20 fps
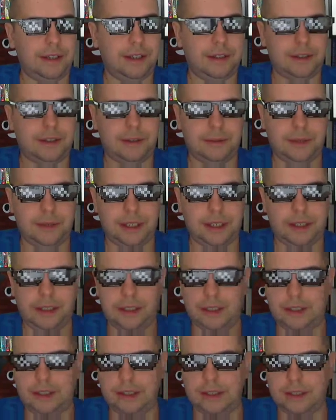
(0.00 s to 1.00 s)
another one.
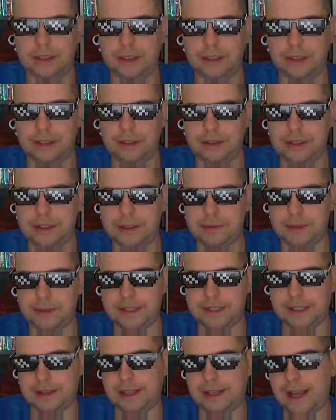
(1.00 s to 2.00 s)
This one
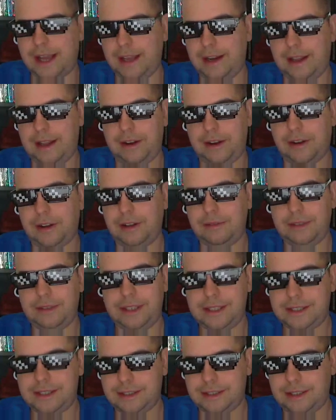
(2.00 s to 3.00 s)
is a diet ad,
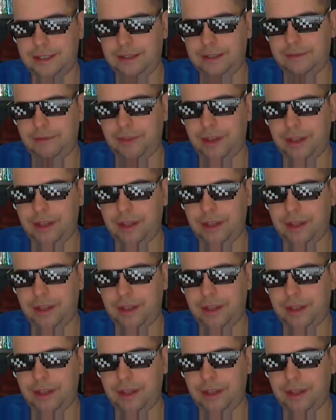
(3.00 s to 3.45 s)
obviously.